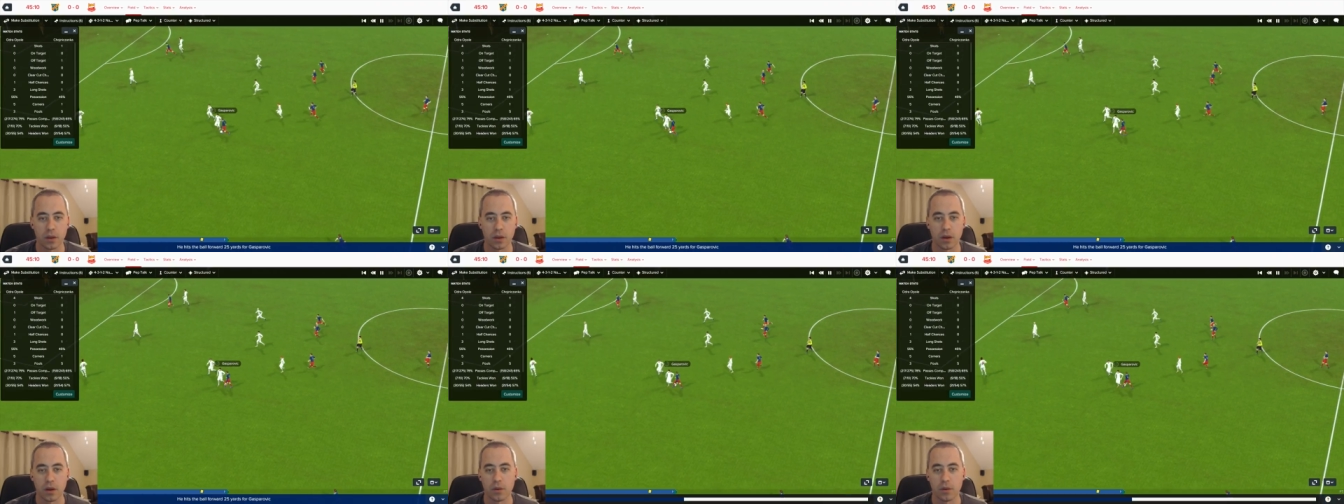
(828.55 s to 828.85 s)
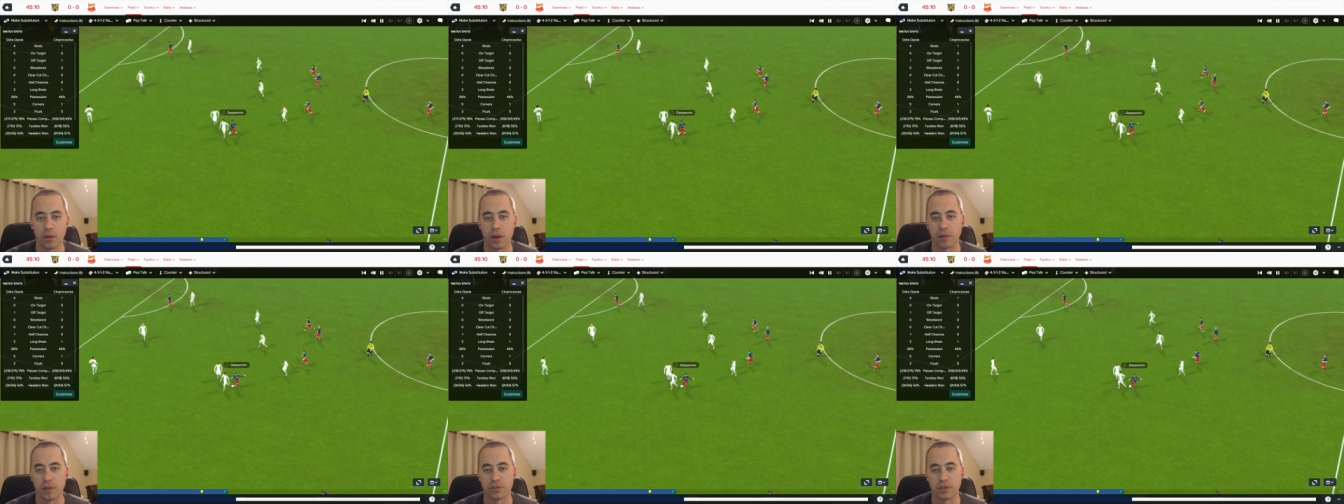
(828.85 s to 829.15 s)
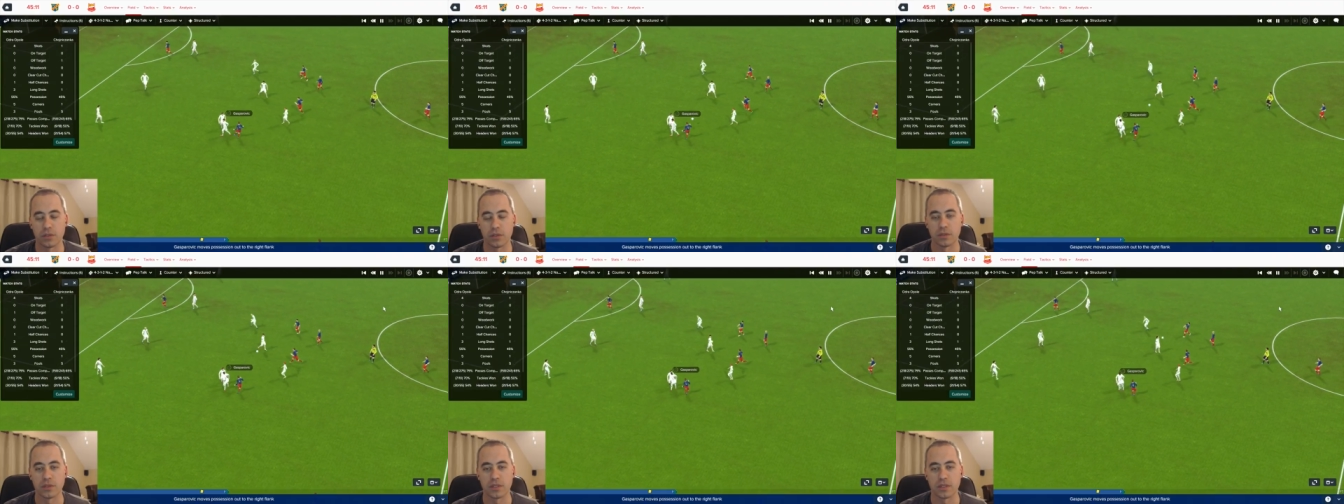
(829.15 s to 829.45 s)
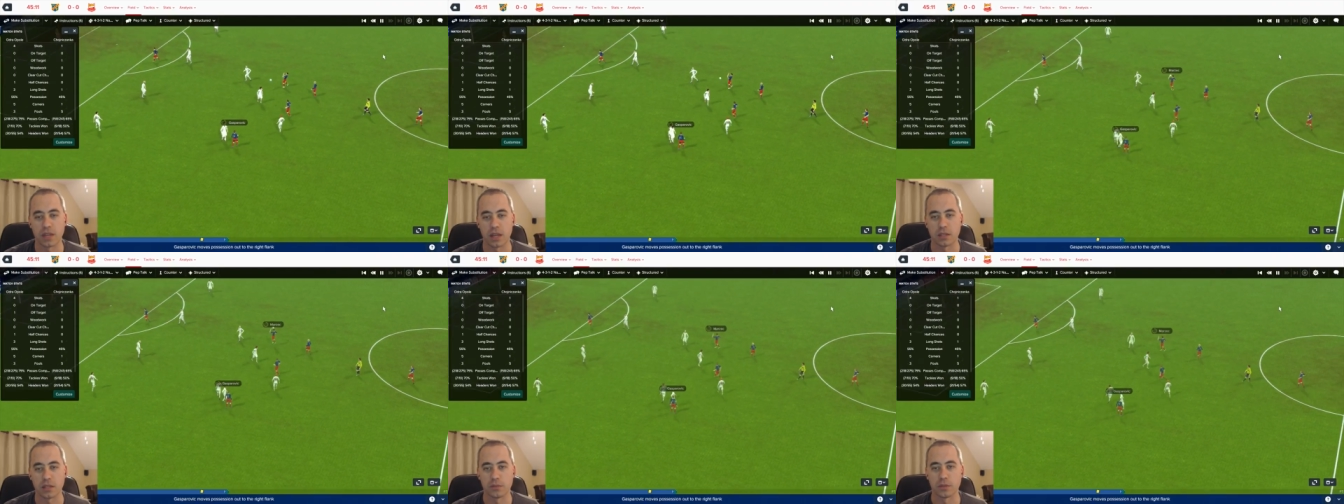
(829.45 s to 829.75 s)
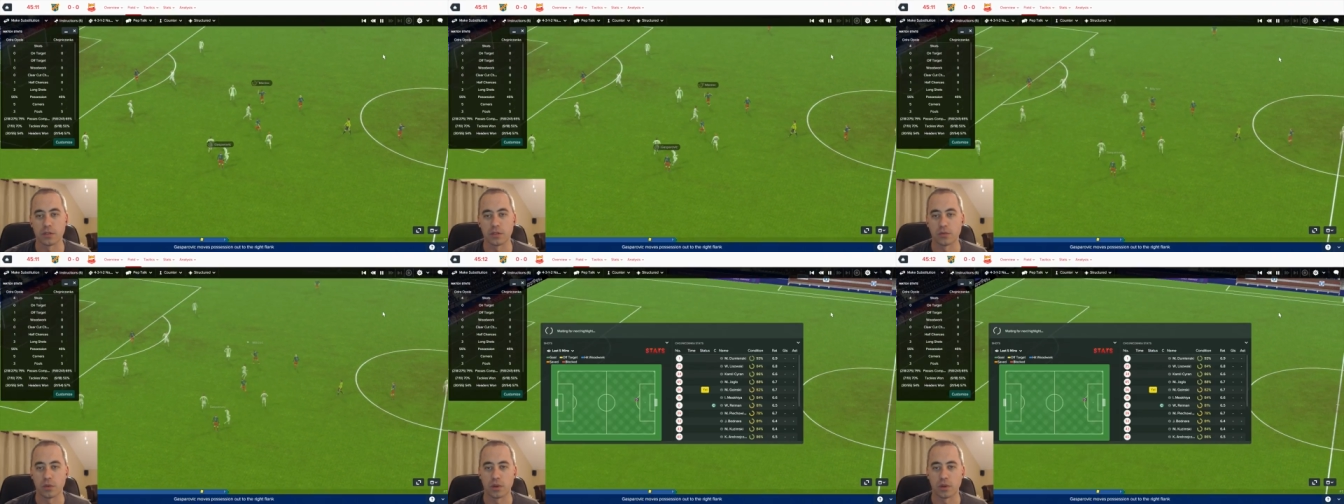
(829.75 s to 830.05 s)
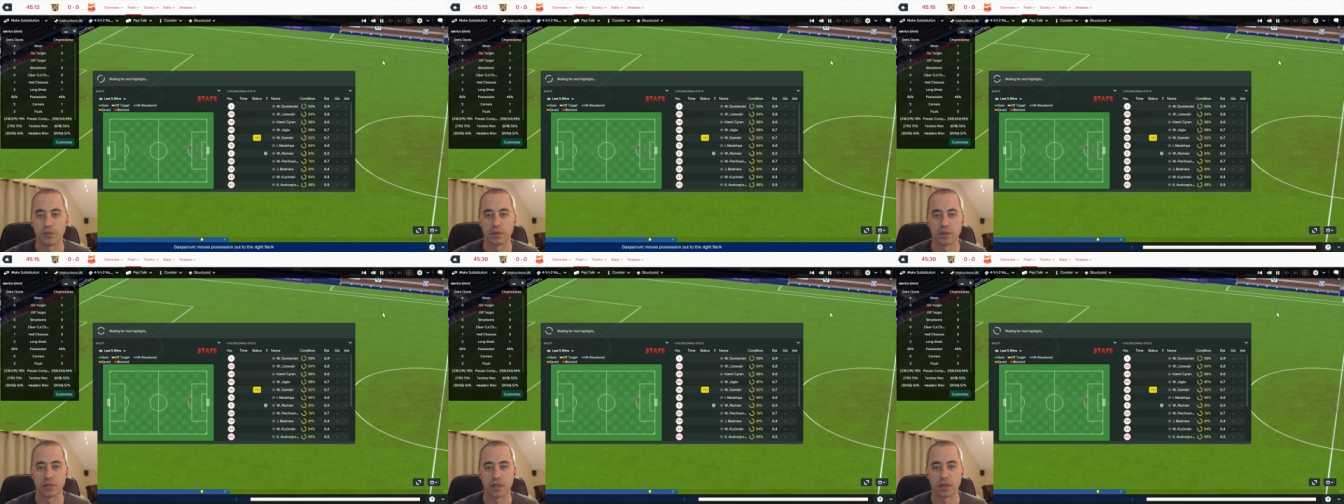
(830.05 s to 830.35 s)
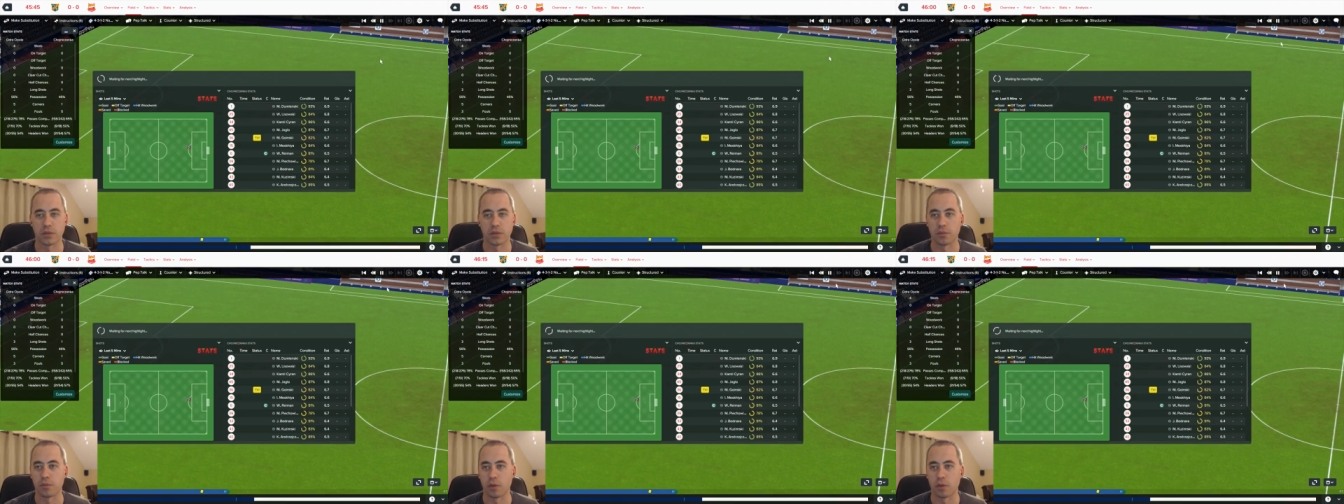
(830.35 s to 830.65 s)
Uh, we have two Seismans. One of them's
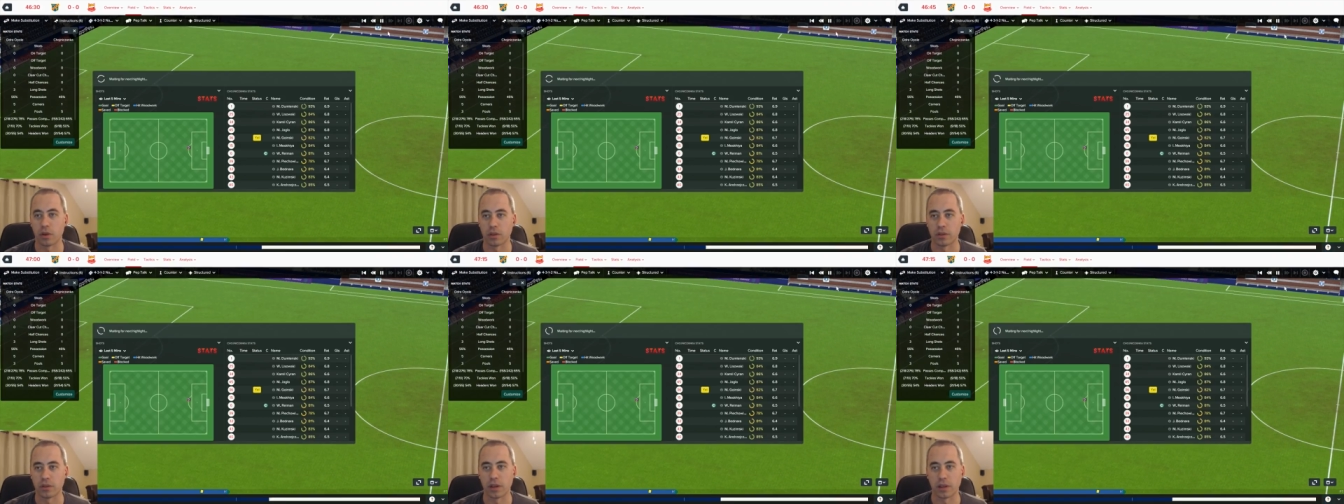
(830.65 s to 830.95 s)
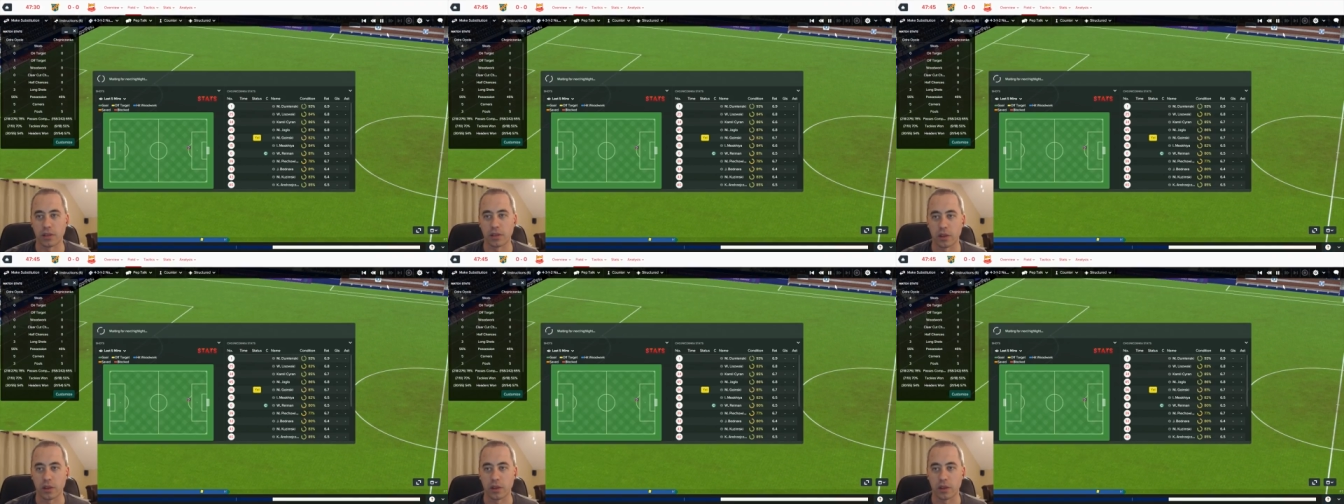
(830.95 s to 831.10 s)
got the broken leg.